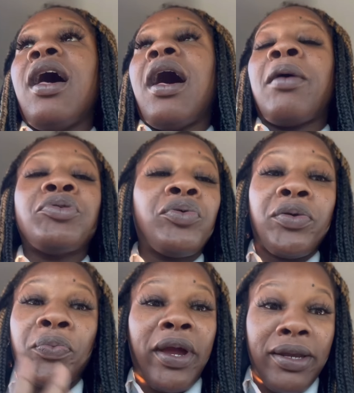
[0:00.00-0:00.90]
I'm
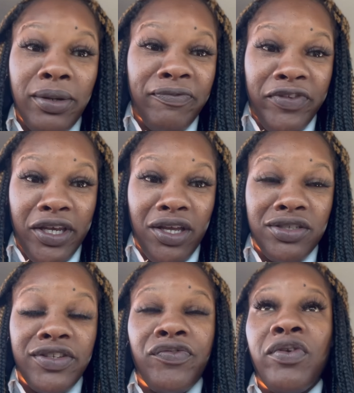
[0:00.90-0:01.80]
doing random
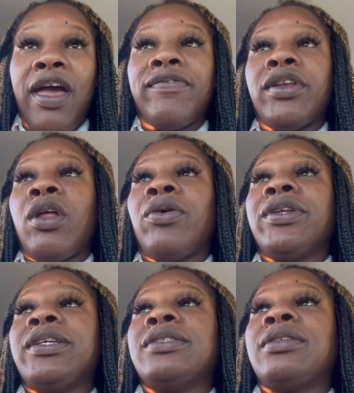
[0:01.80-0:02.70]
videos, if you haven't
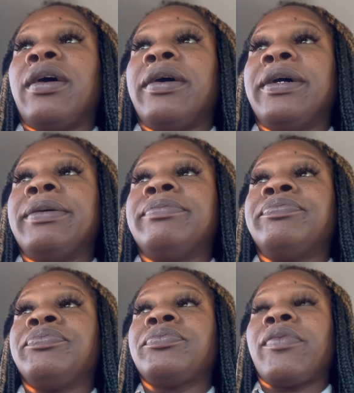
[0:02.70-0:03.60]
noticed,
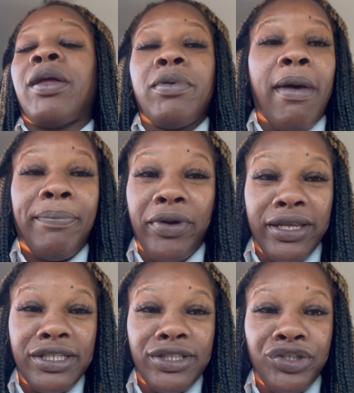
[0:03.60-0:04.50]
with my
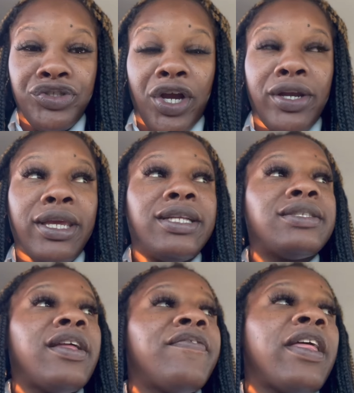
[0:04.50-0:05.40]
pregnancy journey and
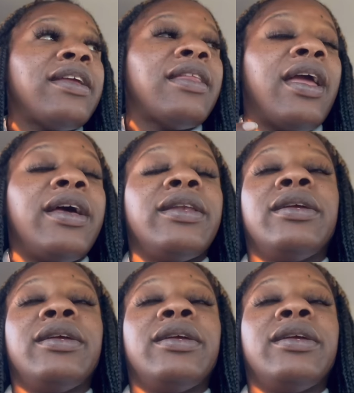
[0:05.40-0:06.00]
stuff like that.